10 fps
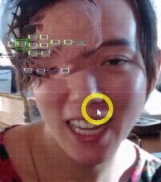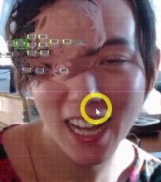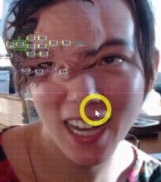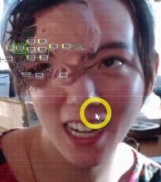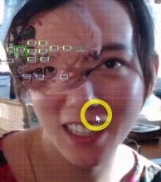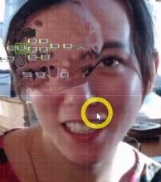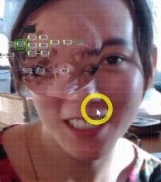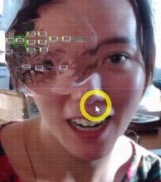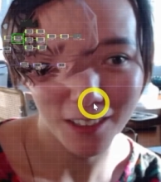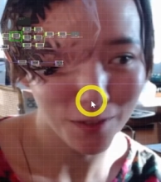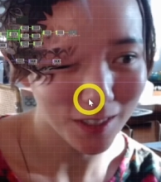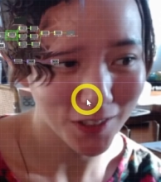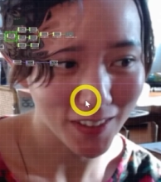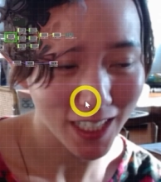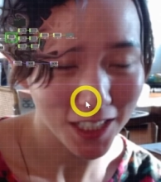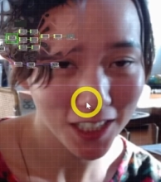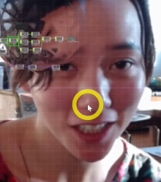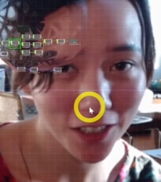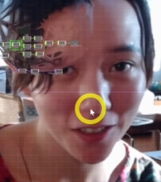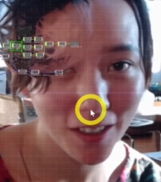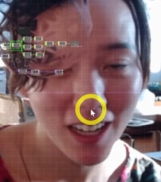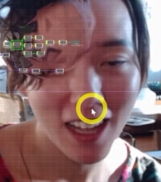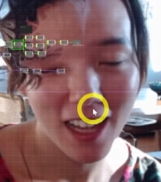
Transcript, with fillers: tag the Interactive Immersive HQ